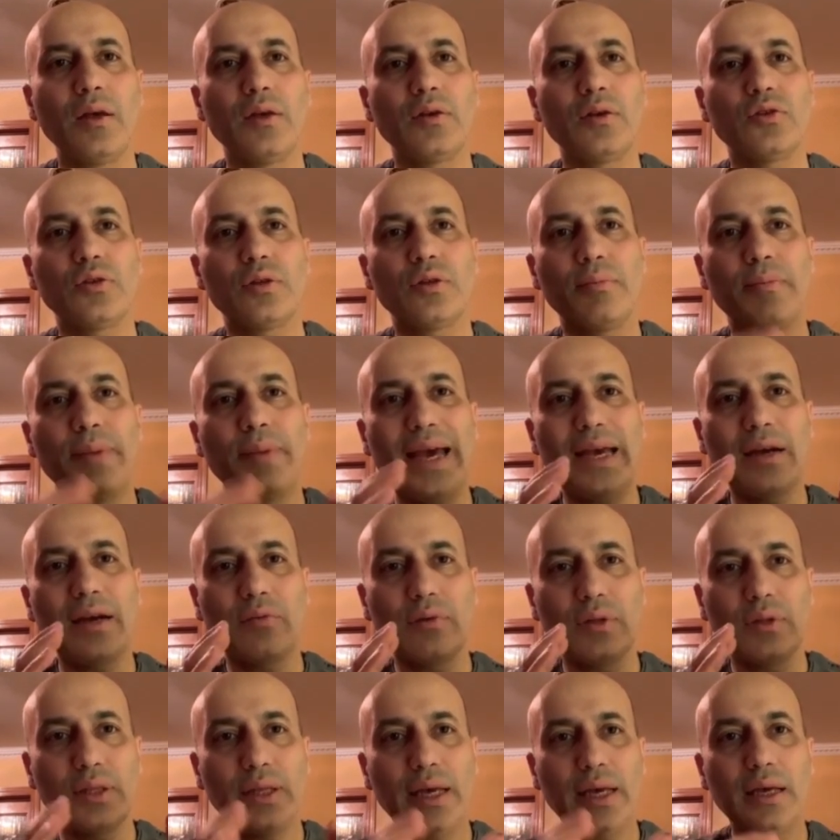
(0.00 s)
So the bank
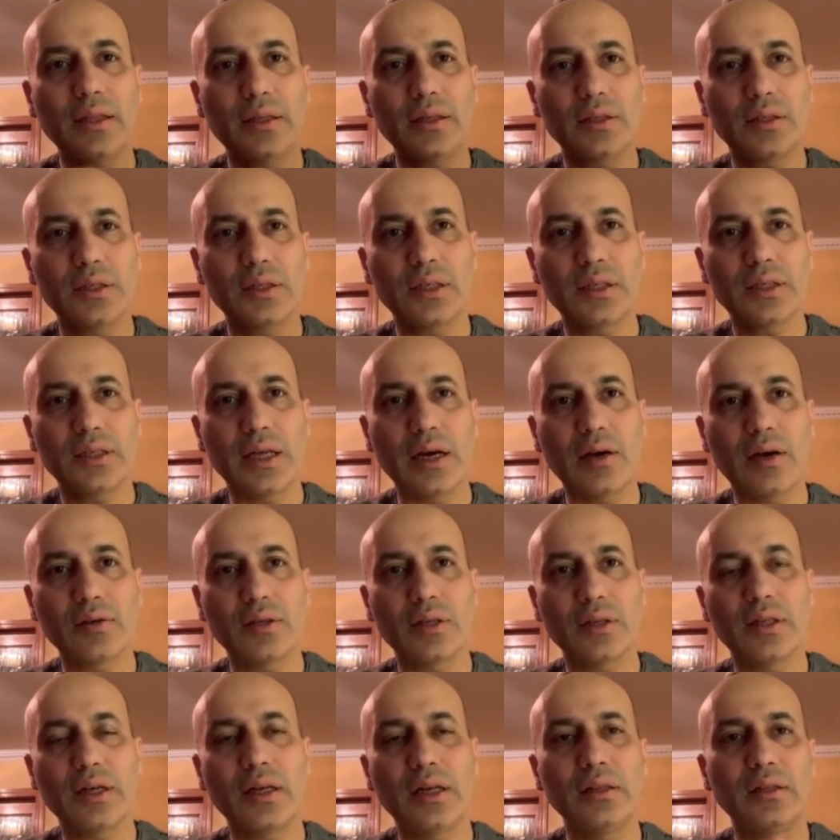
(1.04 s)
will take the
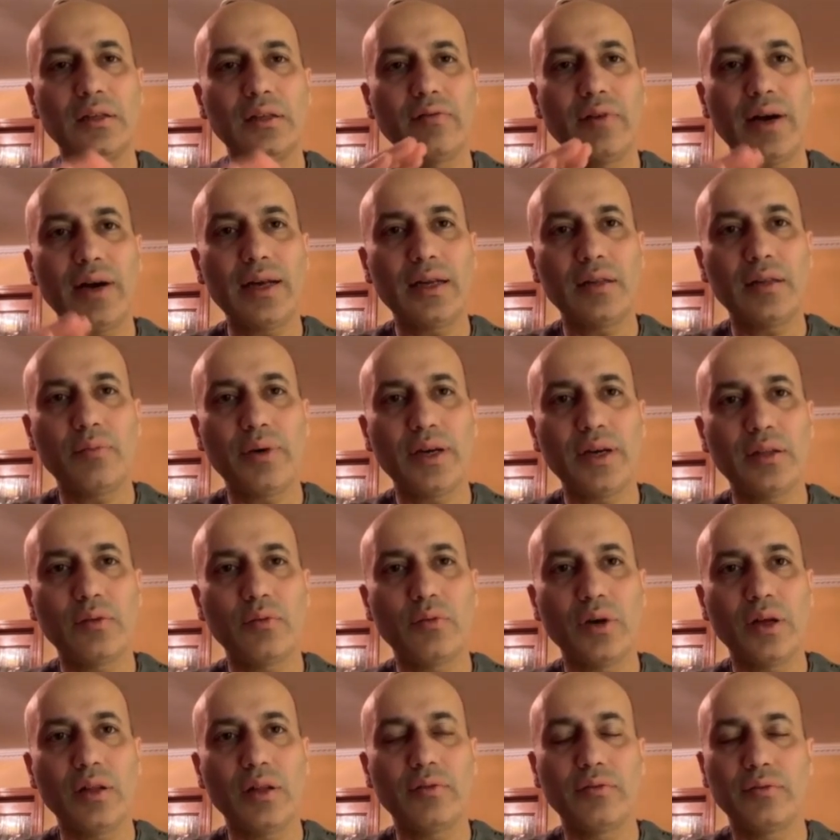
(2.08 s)
6,000, they'll divide it by
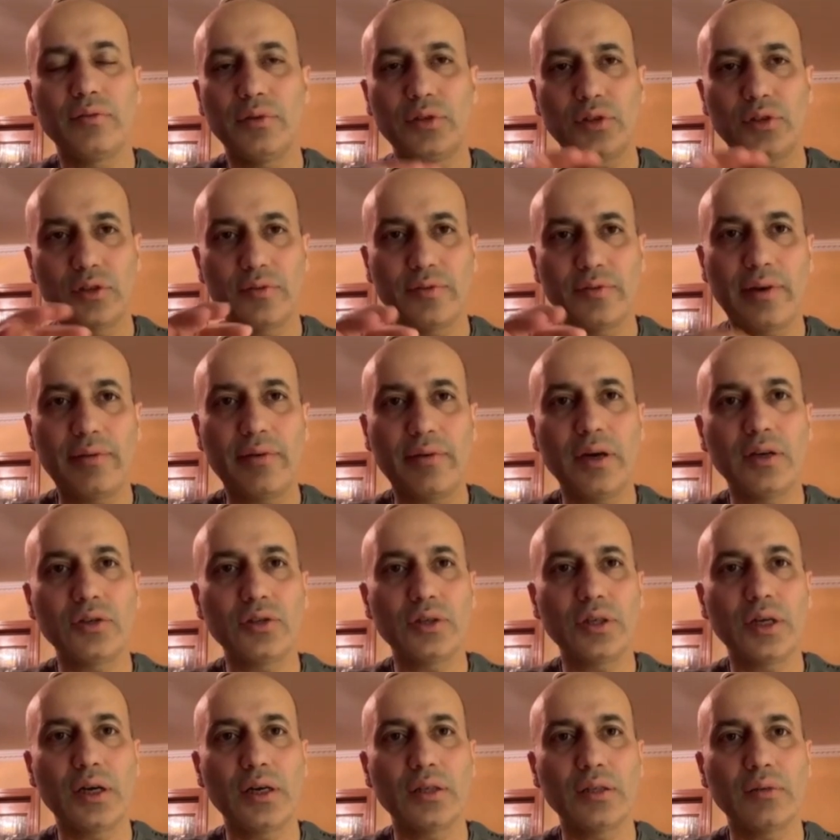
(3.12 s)
12, which is
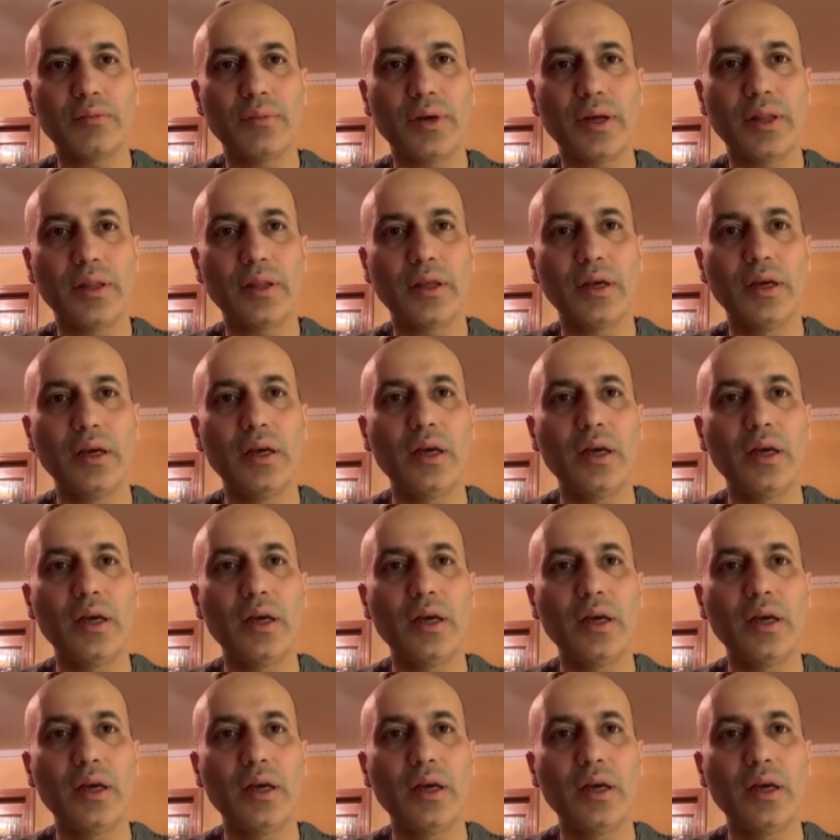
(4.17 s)
$500 a month,